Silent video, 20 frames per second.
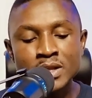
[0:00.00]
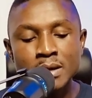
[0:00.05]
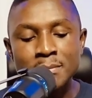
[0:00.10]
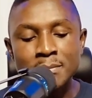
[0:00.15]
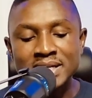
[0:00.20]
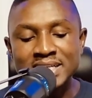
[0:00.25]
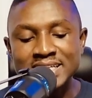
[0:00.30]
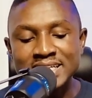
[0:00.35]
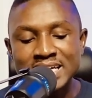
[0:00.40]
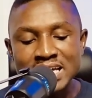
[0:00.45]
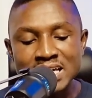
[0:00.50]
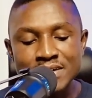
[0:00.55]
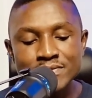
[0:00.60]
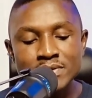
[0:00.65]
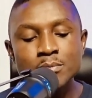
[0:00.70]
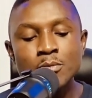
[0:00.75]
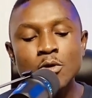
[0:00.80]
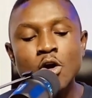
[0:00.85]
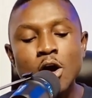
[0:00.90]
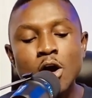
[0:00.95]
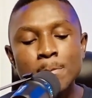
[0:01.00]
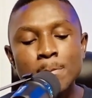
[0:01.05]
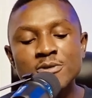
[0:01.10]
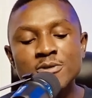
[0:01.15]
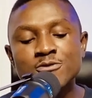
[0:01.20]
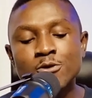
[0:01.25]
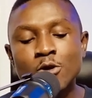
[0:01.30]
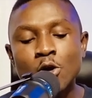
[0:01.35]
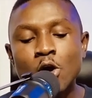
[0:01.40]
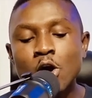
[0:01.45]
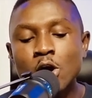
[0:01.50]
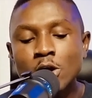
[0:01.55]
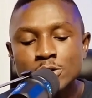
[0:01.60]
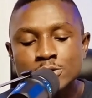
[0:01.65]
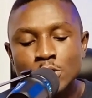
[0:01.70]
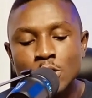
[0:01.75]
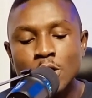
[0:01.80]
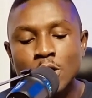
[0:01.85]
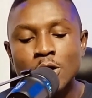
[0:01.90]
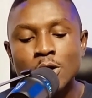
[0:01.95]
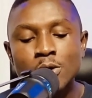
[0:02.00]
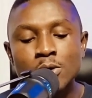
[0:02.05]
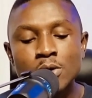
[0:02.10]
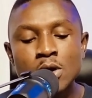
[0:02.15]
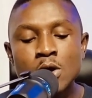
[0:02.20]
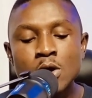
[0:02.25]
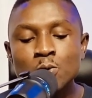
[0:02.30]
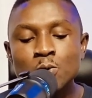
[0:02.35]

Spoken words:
but gave him up for us all,